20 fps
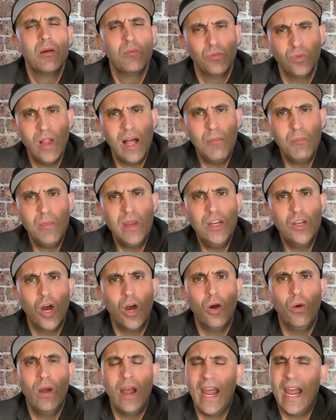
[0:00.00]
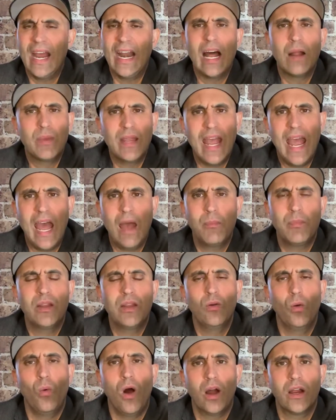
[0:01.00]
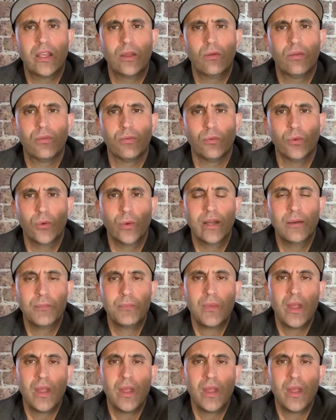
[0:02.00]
let me know and I'd be happy to walk you through it.